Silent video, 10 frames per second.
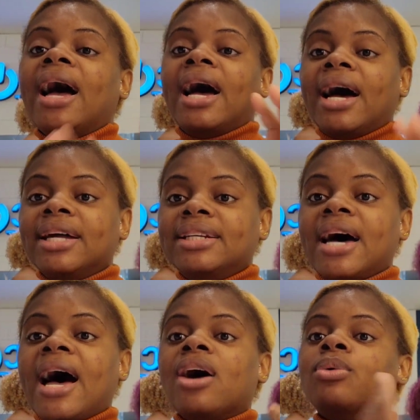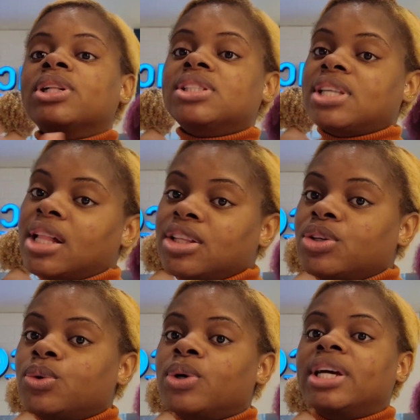and I will tell
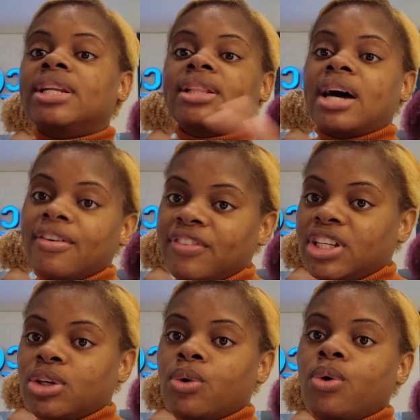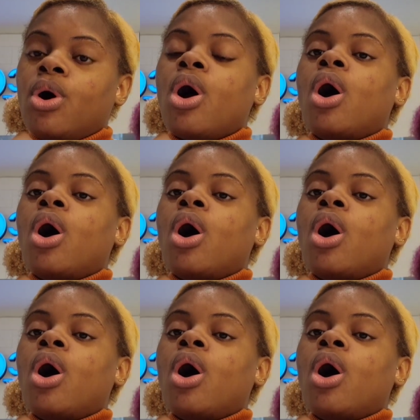you in that video